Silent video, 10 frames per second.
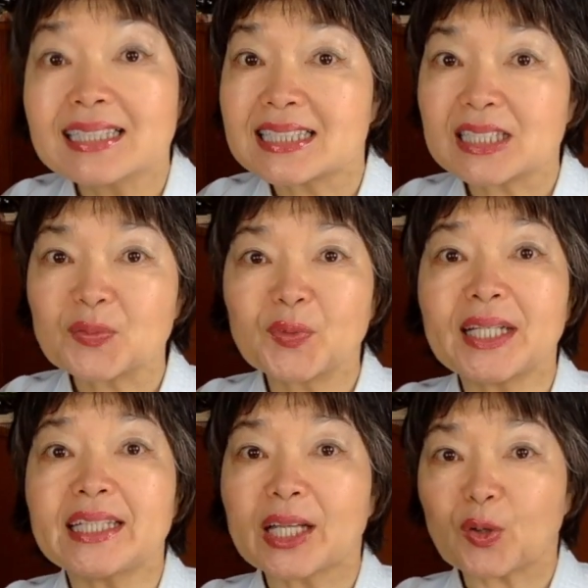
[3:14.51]
just for
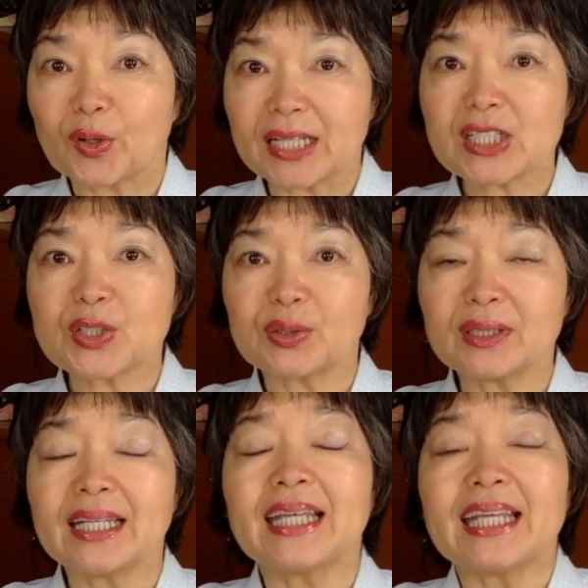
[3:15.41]
the decoration
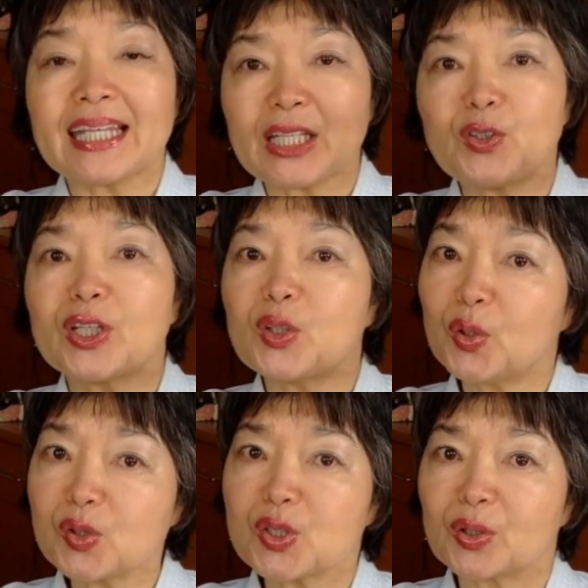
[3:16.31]
in your
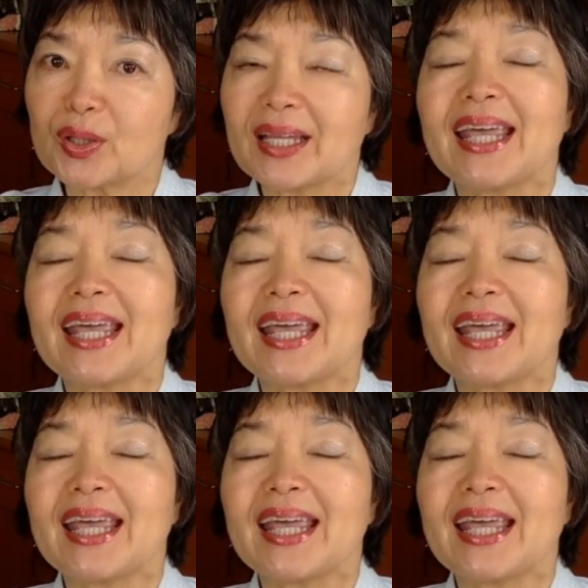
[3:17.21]
dojo.